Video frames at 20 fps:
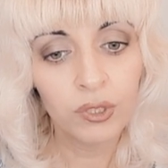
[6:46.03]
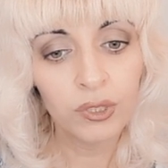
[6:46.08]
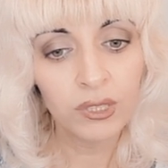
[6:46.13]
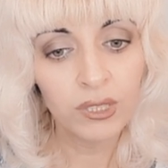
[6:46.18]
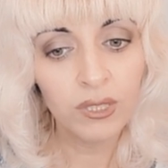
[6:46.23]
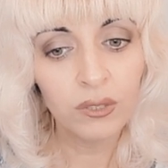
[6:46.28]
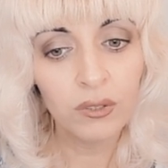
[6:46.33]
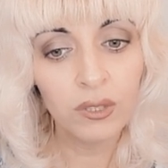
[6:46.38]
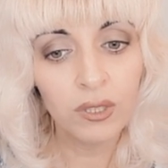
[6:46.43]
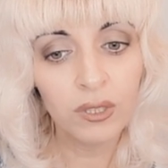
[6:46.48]

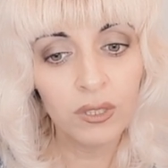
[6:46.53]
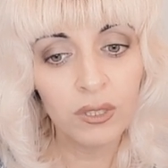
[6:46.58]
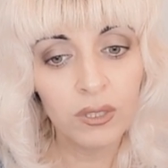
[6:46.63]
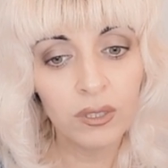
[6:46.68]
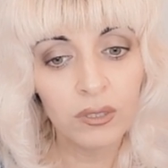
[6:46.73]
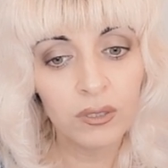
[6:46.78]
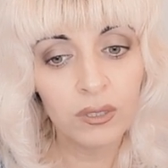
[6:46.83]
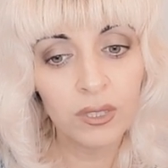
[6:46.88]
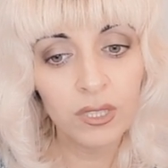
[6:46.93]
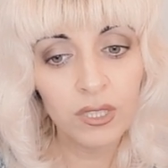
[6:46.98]
see,
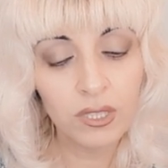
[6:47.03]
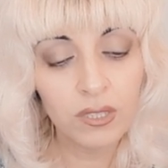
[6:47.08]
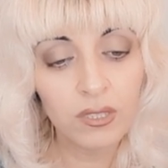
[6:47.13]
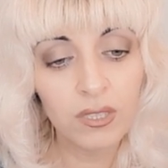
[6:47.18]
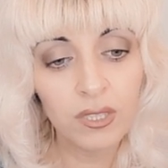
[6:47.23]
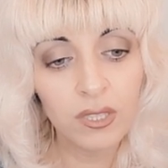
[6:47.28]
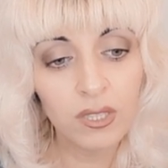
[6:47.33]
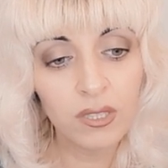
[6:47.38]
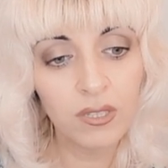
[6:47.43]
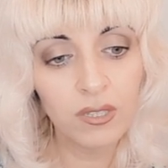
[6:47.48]
this
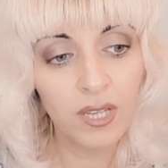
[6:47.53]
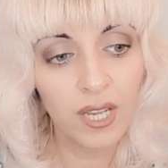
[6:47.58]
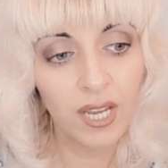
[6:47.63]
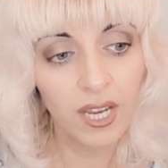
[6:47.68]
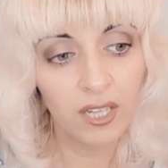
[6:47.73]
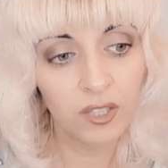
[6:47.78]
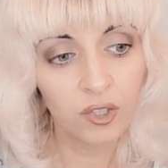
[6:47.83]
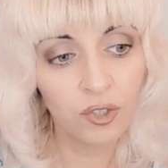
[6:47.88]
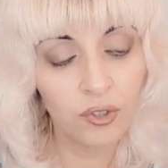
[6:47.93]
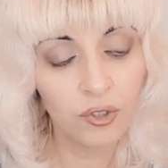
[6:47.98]
is
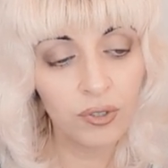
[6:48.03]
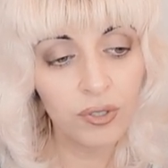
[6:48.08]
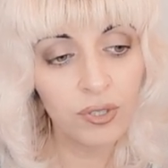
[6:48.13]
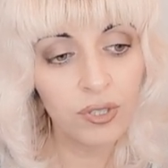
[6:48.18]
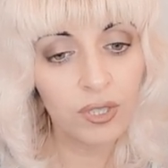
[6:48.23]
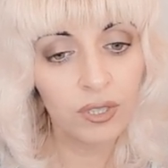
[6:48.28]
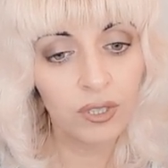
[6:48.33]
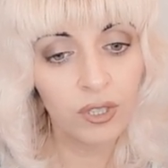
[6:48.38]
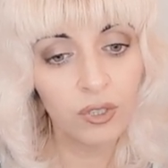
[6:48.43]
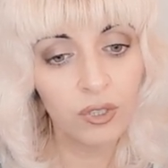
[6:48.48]
the
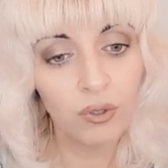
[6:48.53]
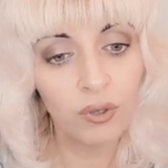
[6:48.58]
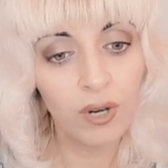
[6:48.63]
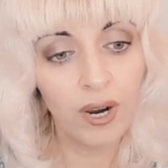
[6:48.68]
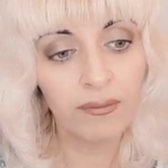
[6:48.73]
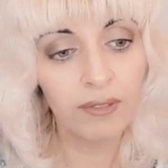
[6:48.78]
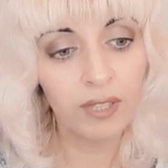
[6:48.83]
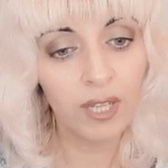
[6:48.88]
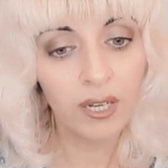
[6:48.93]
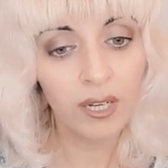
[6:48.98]
entrance, and then you
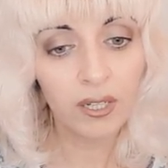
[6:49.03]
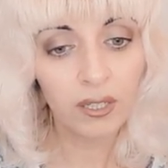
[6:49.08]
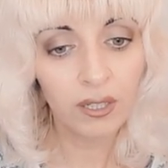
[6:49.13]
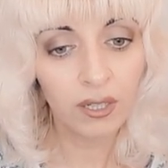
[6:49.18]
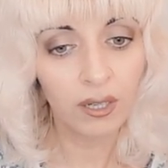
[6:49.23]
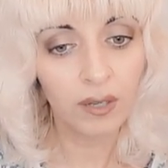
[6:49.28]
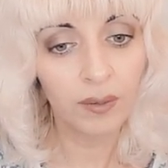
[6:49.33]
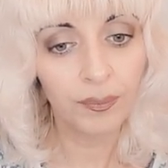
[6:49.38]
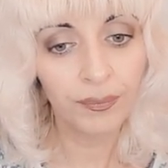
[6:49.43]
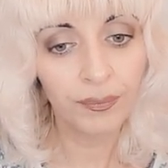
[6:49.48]
have like
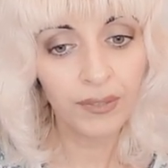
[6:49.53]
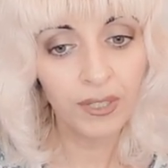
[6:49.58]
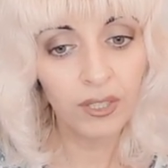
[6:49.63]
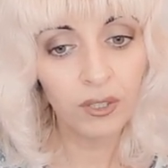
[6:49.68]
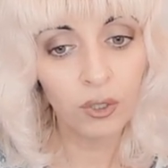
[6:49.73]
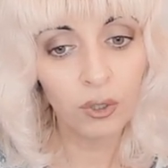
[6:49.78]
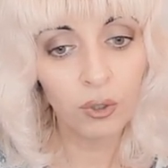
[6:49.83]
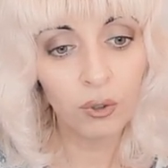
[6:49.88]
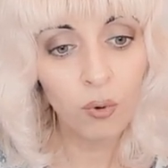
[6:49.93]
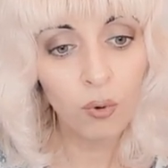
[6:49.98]
a
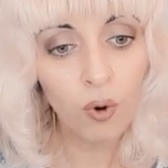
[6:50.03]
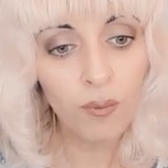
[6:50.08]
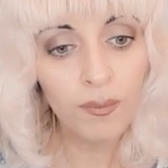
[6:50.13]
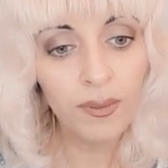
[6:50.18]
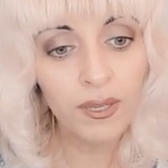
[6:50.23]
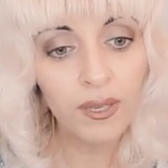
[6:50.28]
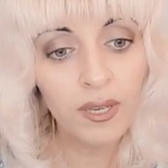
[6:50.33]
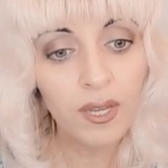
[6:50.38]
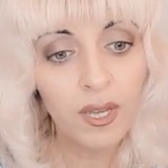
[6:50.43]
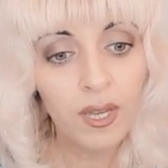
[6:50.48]
little
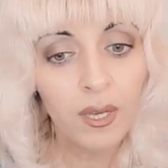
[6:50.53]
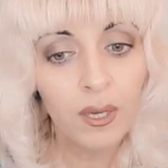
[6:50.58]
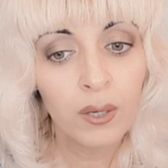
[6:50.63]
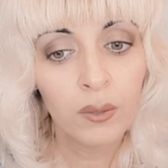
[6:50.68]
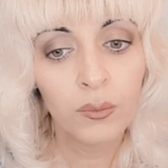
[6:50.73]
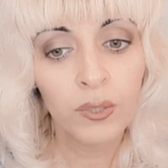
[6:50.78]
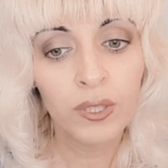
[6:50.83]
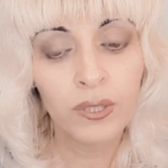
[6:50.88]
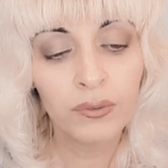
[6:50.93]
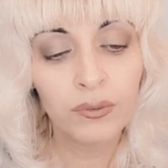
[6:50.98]
lobby
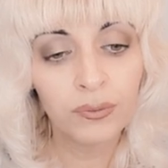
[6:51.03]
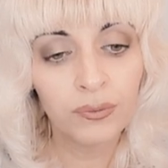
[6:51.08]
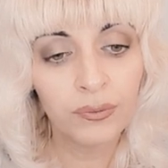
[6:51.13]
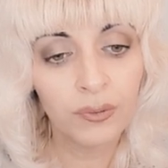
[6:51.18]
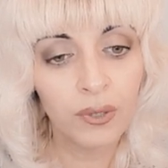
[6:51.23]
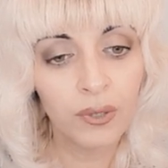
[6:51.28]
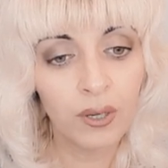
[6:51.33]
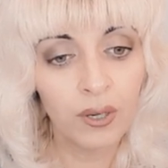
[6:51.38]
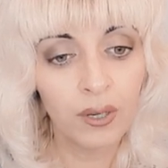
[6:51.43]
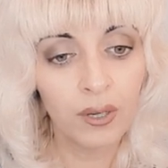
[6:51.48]
with
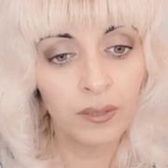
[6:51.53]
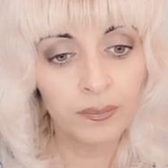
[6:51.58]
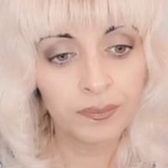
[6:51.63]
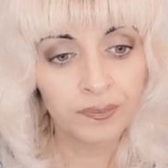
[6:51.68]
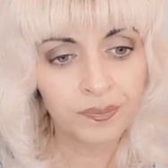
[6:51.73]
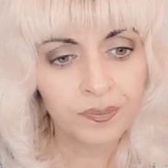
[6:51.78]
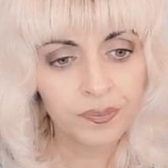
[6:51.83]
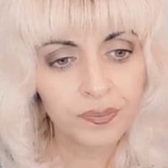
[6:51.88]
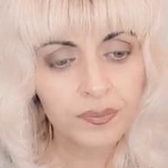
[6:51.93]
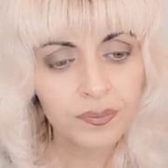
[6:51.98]

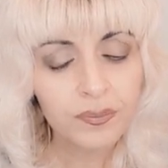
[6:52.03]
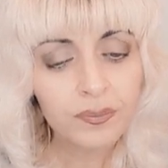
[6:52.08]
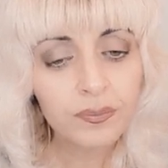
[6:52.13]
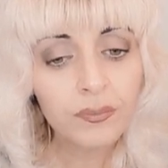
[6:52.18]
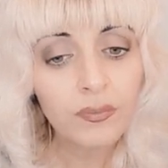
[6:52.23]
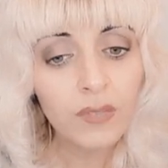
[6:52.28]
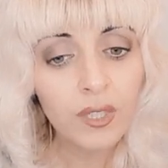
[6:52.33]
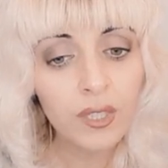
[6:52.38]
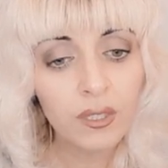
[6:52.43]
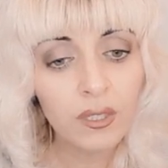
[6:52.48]

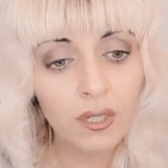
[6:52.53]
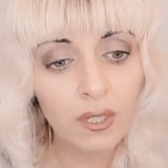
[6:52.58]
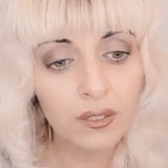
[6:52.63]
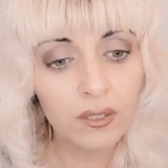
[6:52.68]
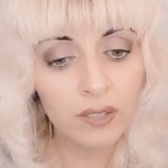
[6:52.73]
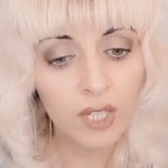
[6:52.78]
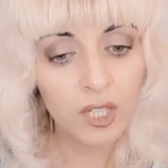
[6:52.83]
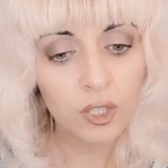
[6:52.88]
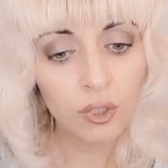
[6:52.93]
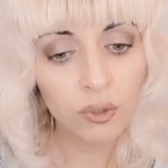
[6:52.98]

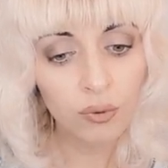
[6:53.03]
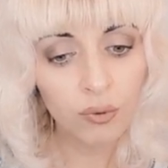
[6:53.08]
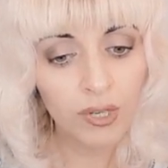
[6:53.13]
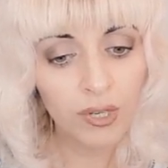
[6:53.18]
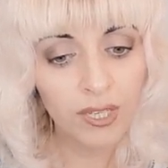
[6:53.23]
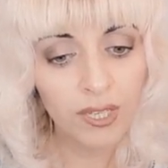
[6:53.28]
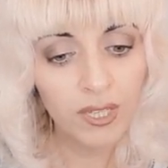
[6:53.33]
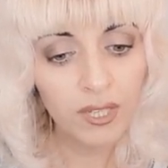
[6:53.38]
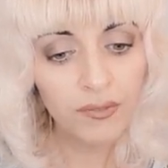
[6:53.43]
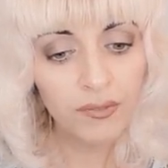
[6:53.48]
there are 2
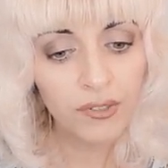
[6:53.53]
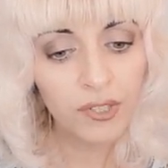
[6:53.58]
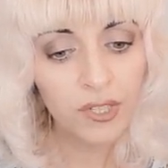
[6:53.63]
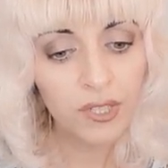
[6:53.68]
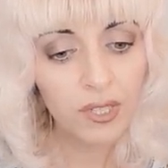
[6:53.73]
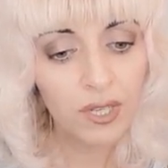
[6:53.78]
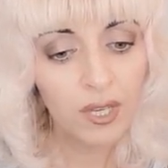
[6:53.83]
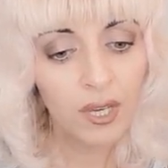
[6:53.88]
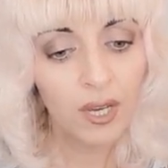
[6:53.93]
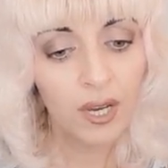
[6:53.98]

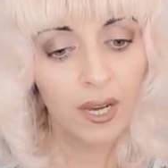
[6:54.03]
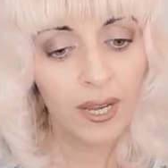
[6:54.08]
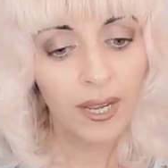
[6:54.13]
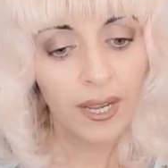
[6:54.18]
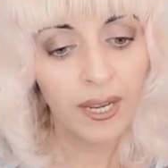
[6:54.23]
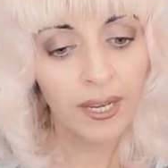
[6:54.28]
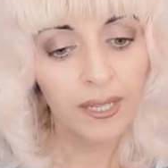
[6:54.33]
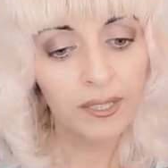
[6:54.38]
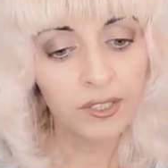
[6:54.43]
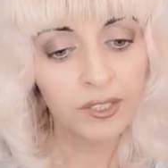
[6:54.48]
lifts,
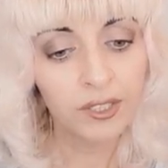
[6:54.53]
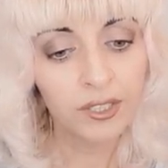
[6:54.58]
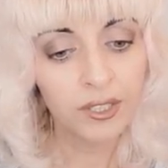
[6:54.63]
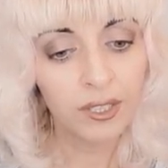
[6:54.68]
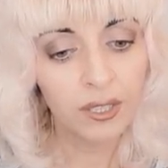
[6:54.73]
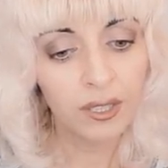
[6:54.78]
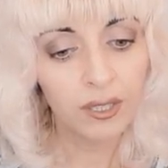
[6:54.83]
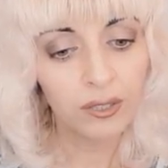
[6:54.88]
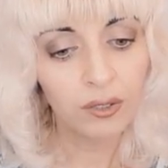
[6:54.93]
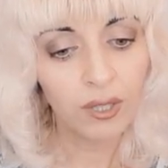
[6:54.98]
and
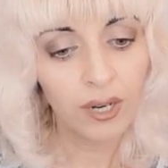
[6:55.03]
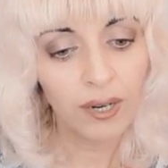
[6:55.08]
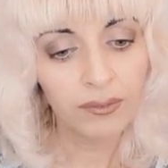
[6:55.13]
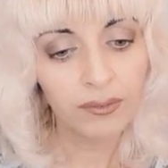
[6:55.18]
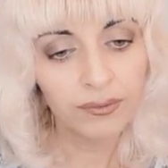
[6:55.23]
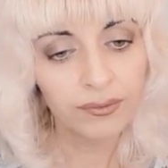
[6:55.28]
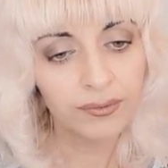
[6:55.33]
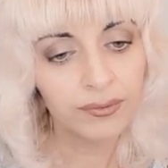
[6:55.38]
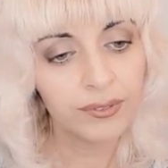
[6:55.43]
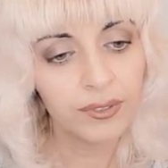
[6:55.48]
you
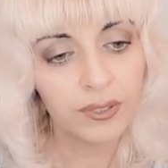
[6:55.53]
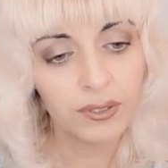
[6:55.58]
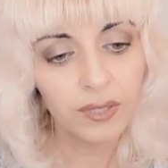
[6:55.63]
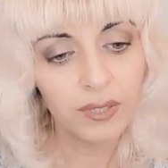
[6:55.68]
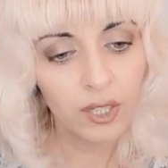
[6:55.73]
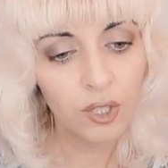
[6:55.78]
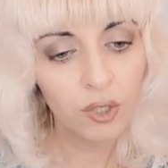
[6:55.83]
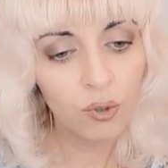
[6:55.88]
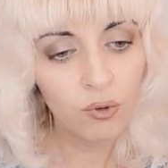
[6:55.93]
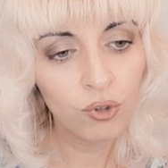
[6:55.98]
have
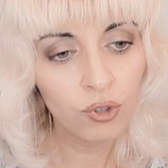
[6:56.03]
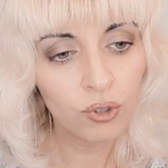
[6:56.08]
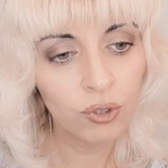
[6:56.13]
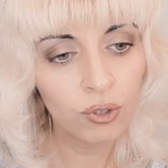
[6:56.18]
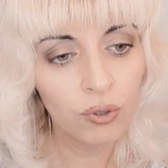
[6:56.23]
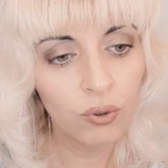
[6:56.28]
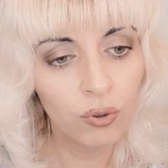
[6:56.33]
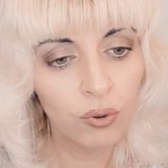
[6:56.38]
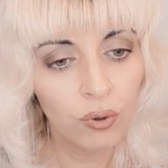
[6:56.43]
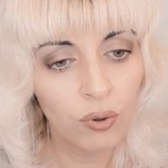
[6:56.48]
like usual
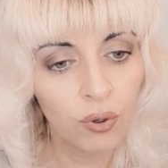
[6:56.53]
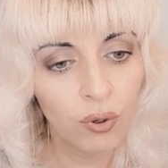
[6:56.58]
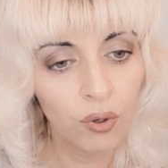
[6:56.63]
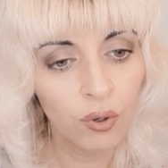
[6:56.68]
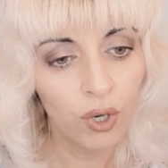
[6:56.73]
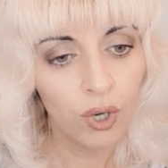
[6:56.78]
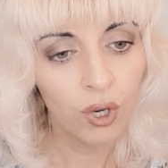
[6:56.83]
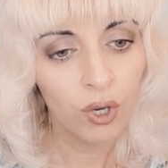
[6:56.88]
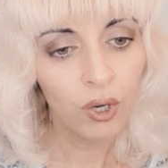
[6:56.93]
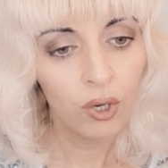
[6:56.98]
your